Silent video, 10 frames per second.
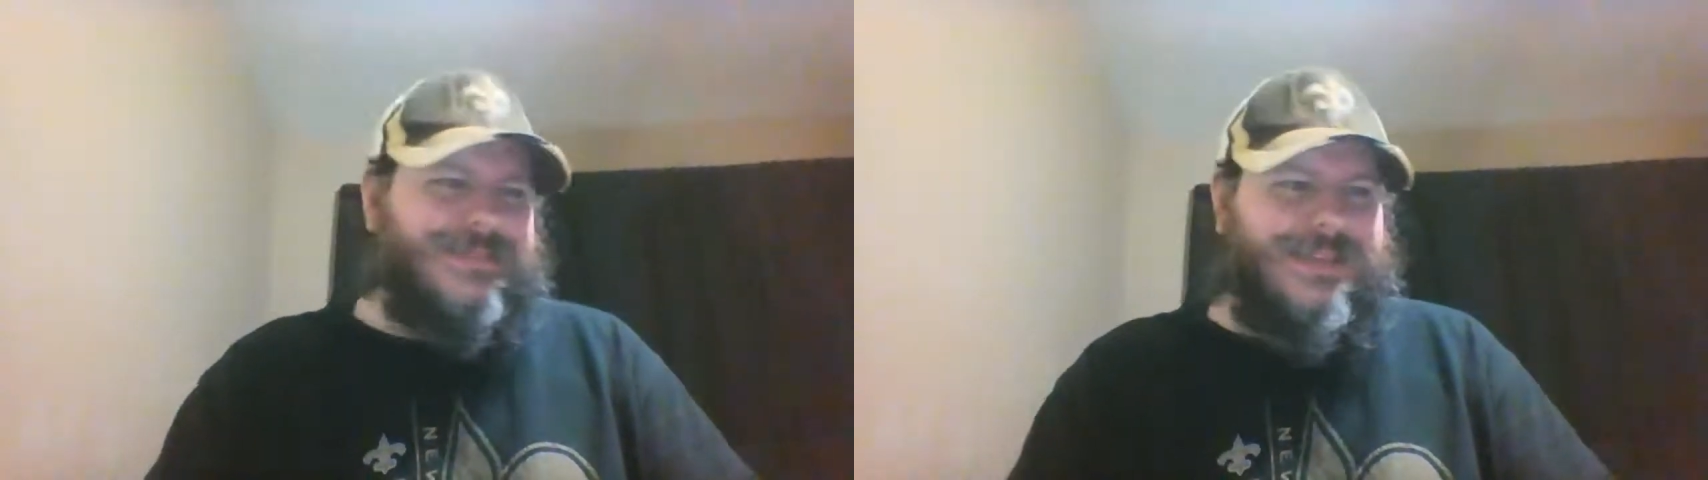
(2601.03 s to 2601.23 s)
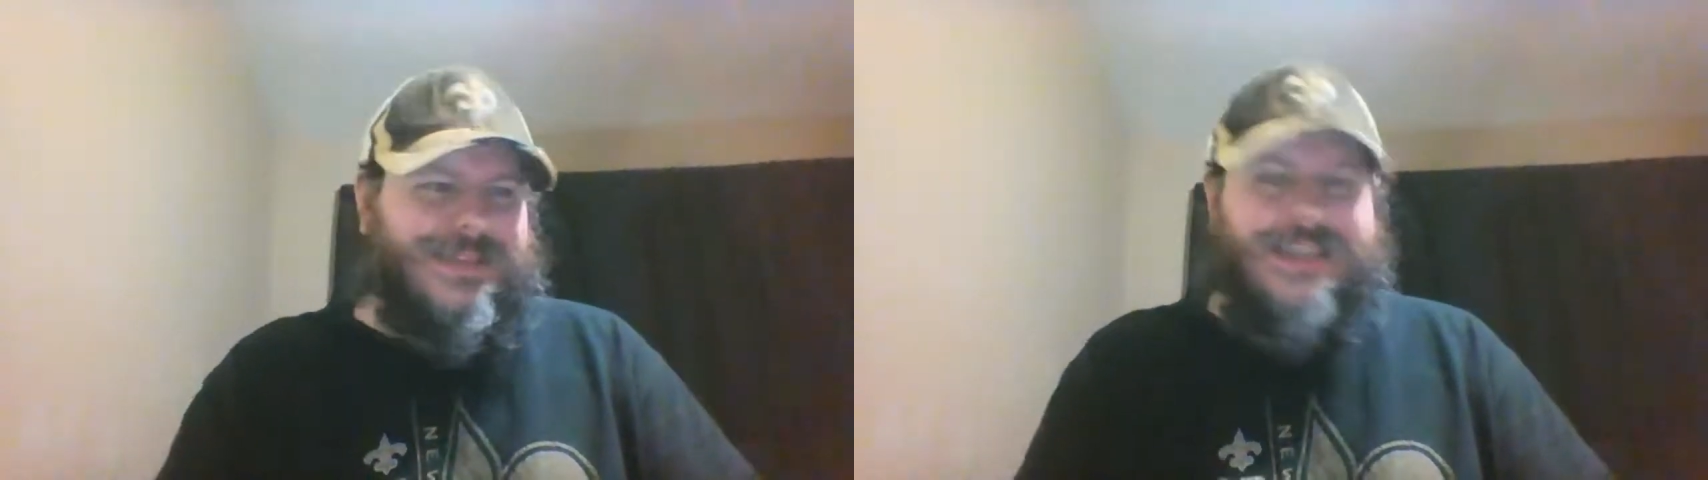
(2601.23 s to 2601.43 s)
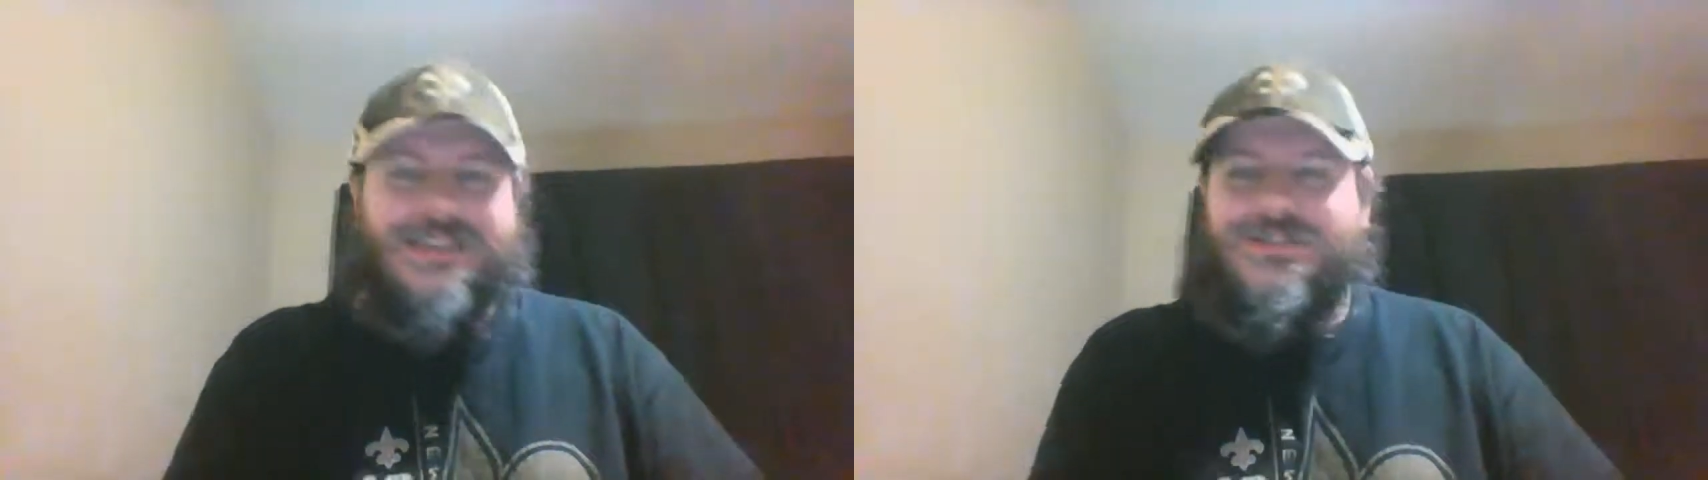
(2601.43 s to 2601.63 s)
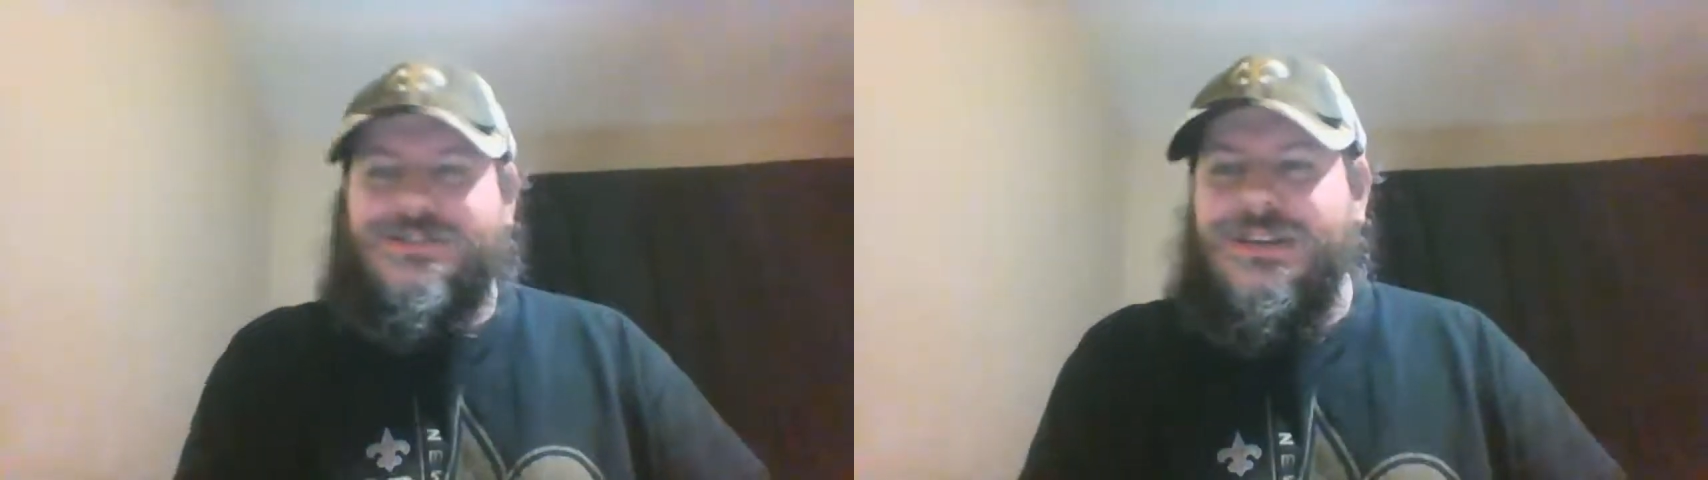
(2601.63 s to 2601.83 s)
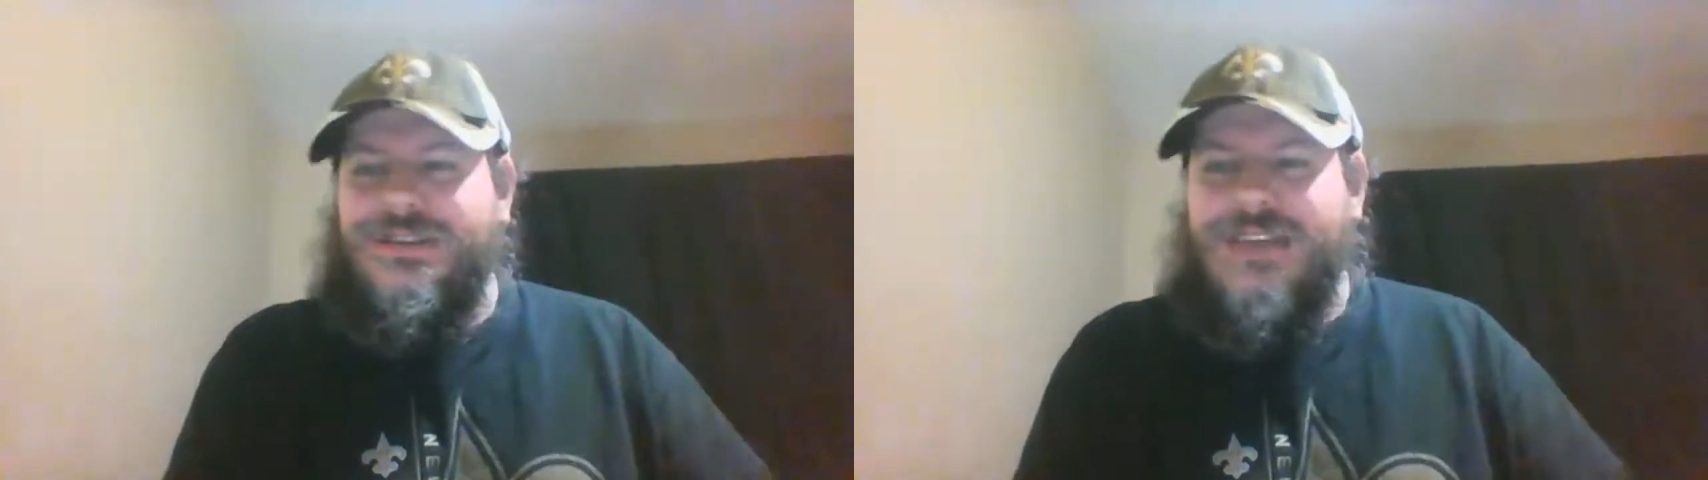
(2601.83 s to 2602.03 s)

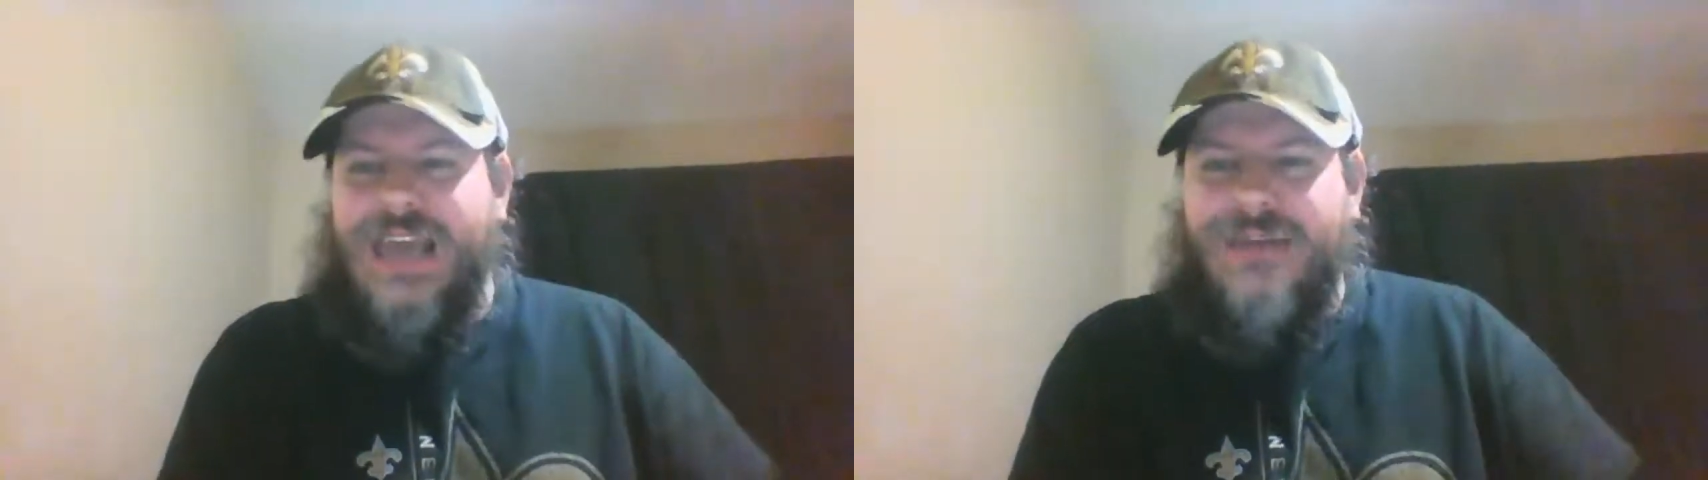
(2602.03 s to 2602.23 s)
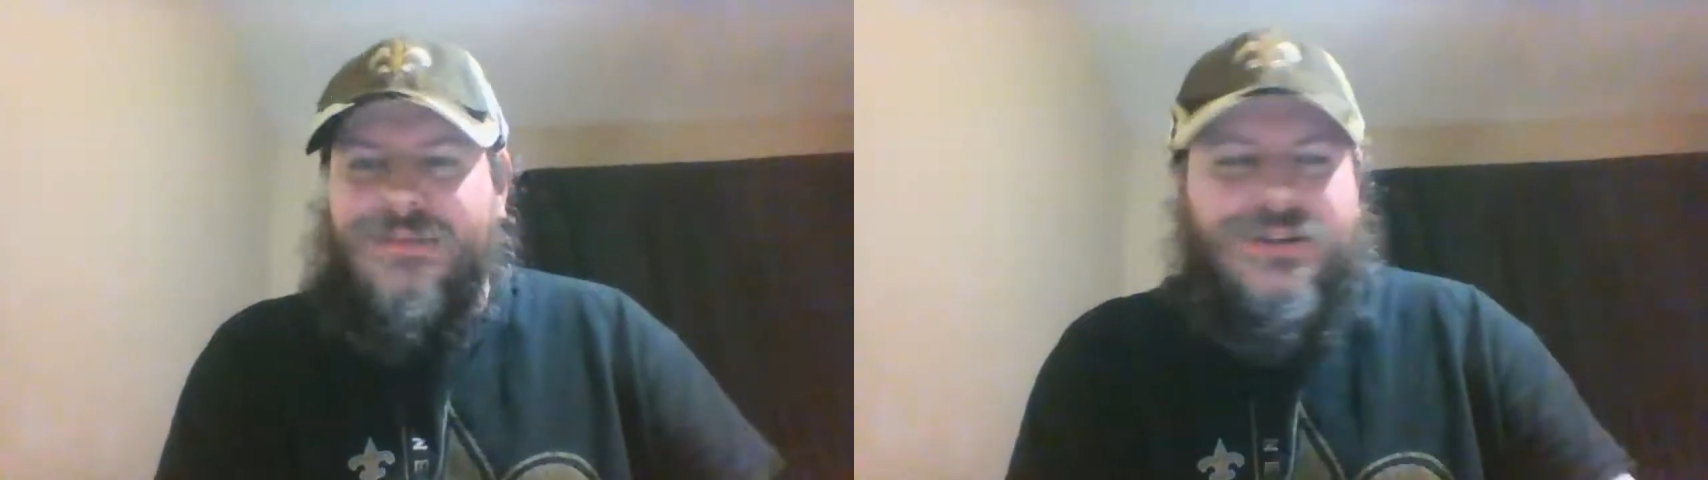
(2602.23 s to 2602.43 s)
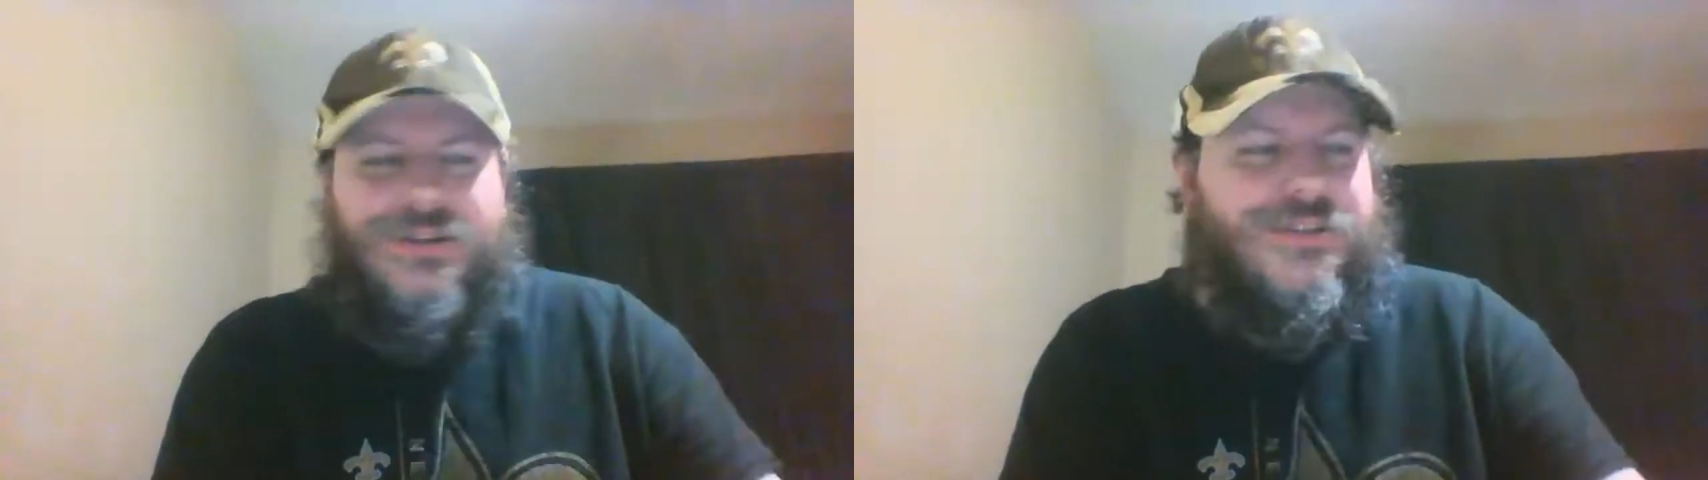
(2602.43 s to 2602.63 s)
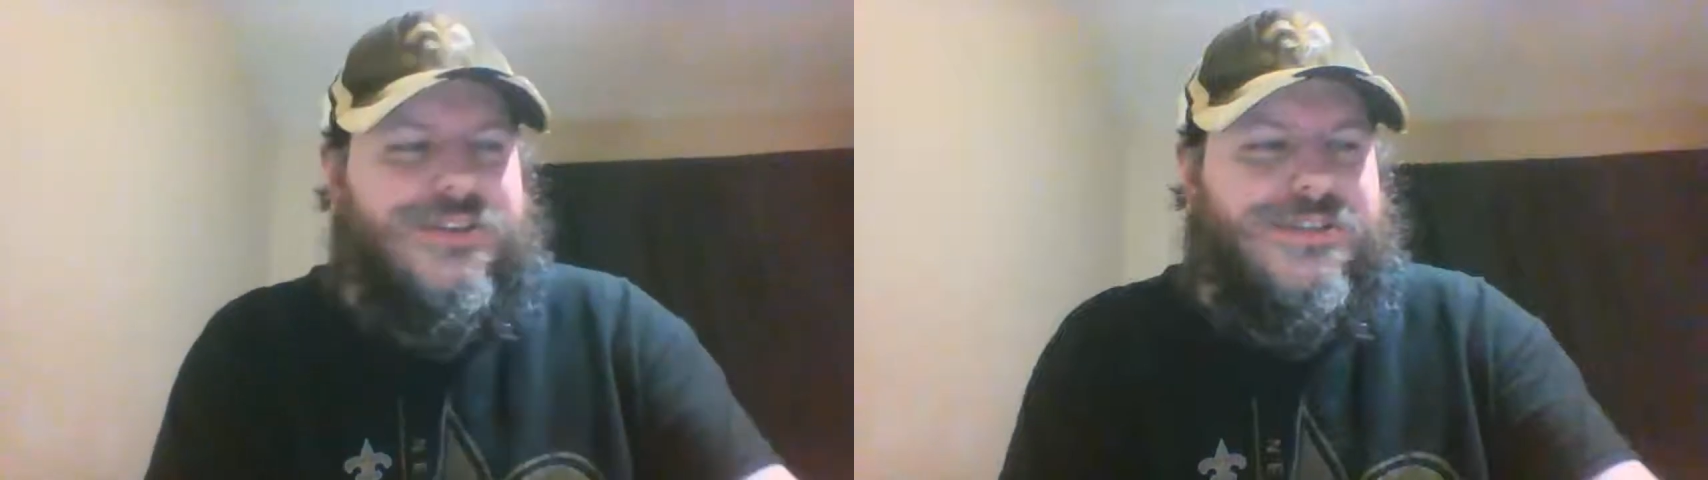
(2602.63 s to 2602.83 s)
This gambler dude's